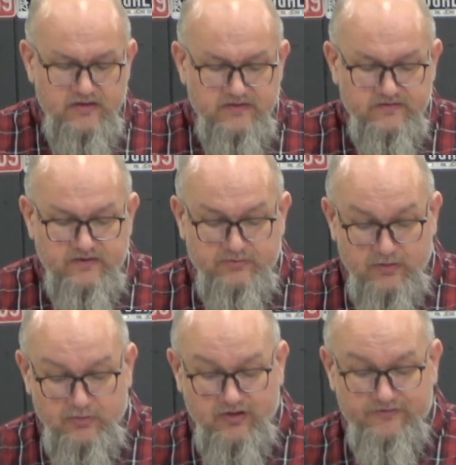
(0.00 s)

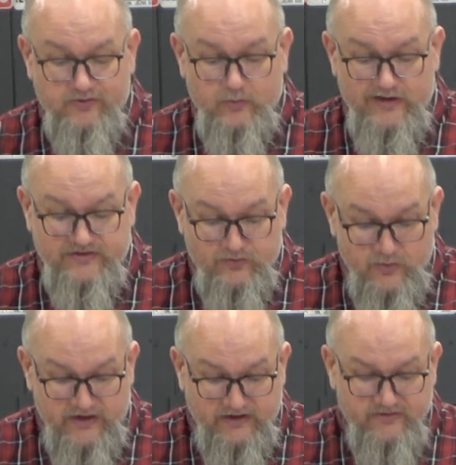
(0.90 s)
September of
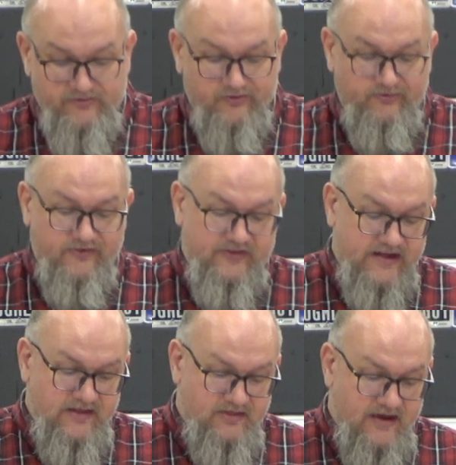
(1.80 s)
2020 for
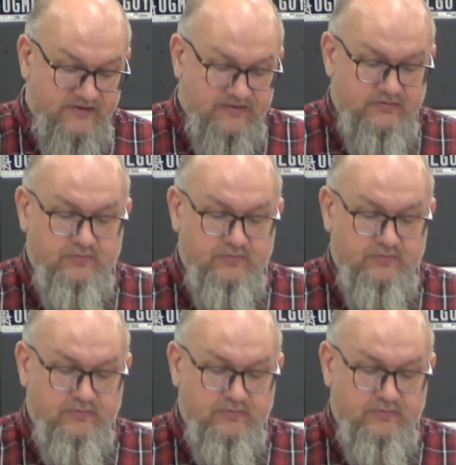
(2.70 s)
$58,000